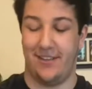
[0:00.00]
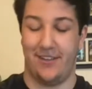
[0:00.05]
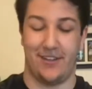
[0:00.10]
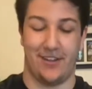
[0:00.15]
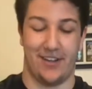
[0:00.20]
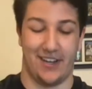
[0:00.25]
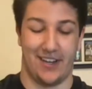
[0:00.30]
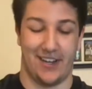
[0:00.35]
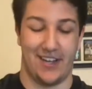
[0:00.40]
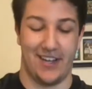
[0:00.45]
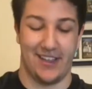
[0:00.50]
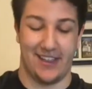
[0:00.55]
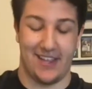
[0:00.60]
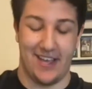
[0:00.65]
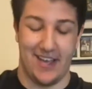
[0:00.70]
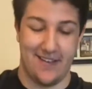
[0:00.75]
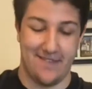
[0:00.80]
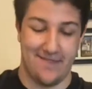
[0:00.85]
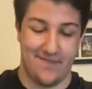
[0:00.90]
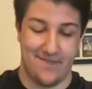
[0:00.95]
Gonna cut
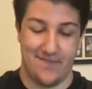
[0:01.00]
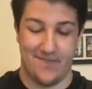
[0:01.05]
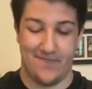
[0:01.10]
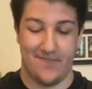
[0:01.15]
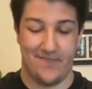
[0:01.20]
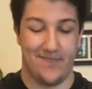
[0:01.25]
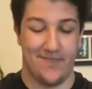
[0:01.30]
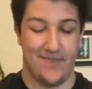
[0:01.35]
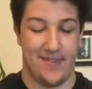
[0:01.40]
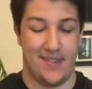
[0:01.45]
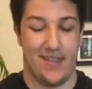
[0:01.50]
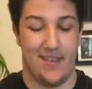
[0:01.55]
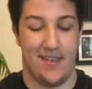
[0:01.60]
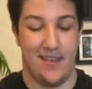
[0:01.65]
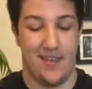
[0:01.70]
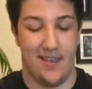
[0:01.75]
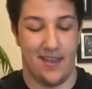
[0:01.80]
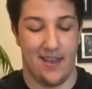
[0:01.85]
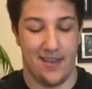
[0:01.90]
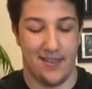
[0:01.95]
that.
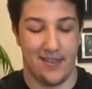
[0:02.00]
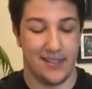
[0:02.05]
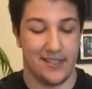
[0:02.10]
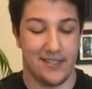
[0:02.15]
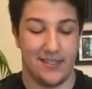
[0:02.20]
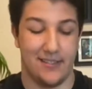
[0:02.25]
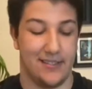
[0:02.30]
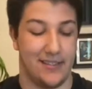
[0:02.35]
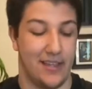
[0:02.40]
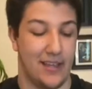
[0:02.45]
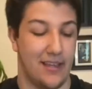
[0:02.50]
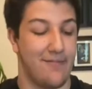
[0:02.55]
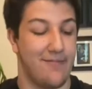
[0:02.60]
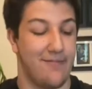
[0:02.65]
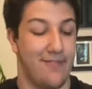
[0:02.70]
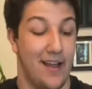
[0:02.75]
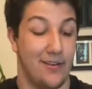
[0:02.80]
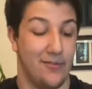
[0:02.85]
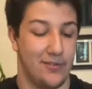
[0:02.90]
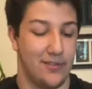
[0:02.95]
And this is the
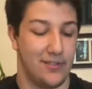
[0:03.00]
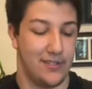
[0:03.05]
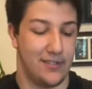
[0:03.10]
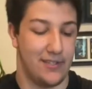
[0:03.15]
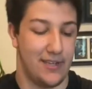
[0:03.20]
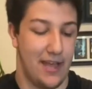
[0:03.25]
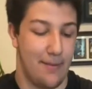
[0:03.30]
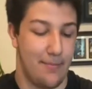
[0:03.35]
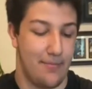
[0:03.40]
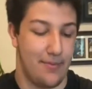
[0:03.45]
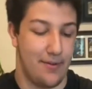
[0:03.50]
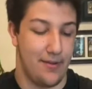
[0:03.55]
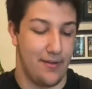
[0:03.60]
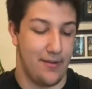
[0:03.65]
final step